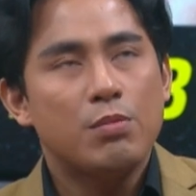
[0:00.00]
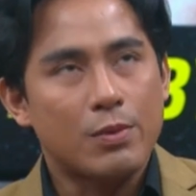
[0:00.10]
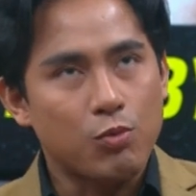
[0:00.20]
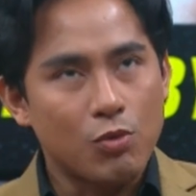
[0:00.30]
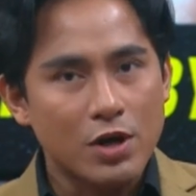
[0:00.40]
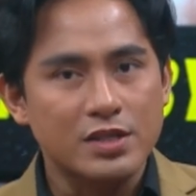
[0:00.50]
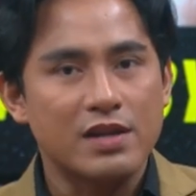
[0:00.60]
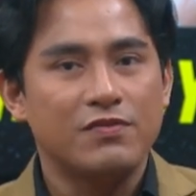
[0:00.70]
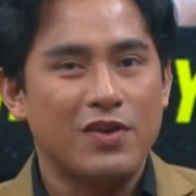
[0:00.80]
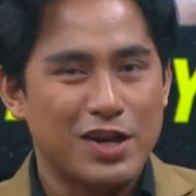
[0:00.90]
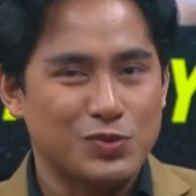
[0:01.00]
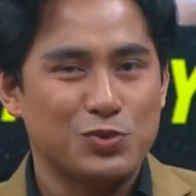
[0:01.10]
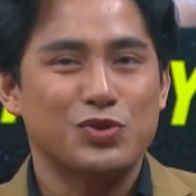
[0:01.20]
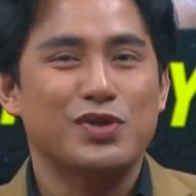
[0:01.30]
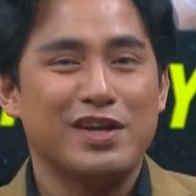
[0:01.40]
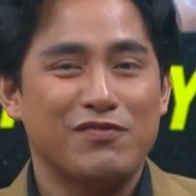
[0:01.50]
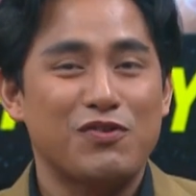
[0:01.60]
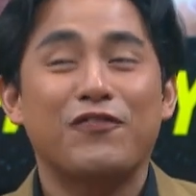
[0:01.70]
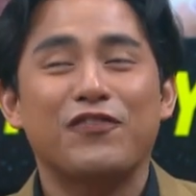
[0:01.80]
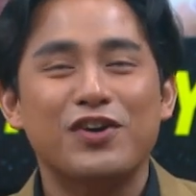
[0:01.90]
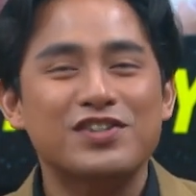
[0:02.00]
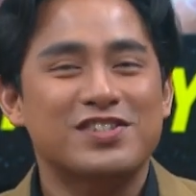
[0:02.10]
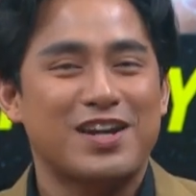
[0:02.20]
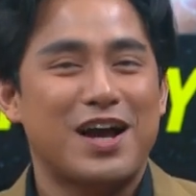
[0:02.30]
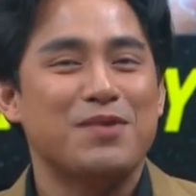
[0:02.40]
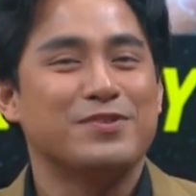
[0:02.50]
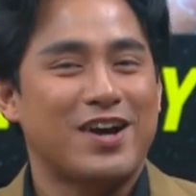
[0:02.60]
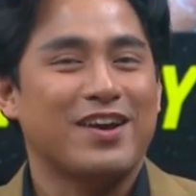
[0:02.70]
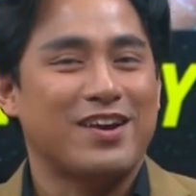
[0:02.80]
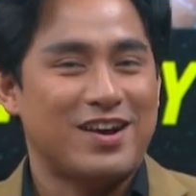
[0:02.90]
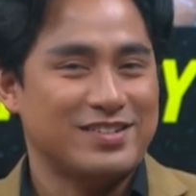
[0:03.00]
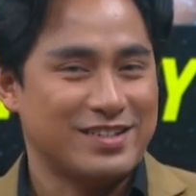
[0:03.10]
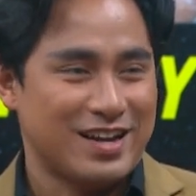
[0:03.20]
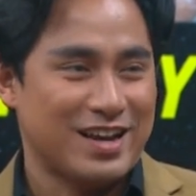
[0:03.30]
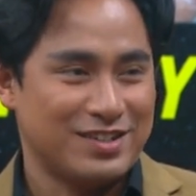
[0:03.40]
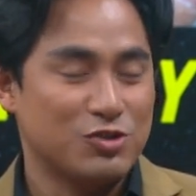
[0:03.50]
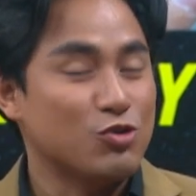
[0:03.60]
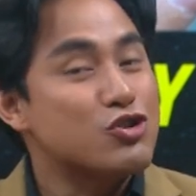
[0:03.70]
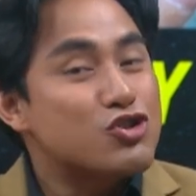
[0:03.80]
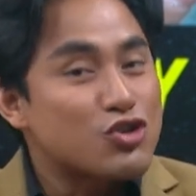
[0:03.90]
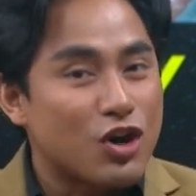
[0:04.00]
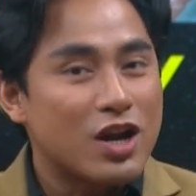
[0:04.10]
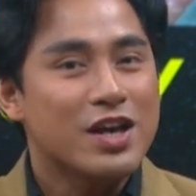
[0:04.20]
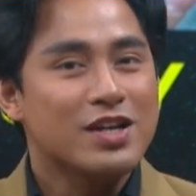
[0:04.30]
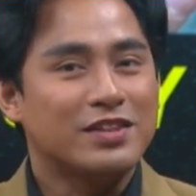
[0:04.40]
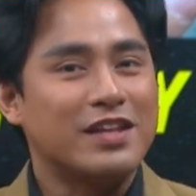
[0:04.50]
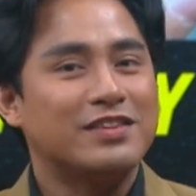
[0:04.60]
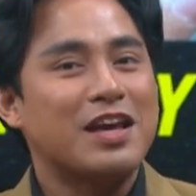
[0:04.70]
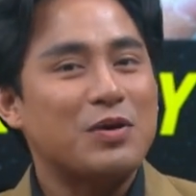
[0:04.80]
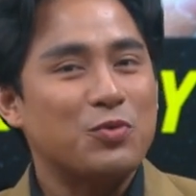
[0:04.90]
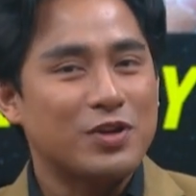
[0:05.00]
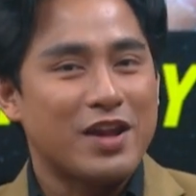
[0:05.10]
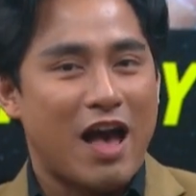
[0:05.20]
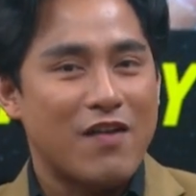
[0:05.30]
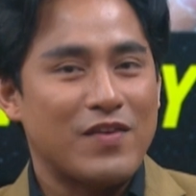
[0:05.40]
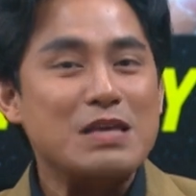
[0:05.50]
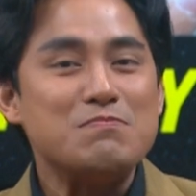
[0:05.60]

But what advice would you give the first-time diecast collector to ensure that they would have a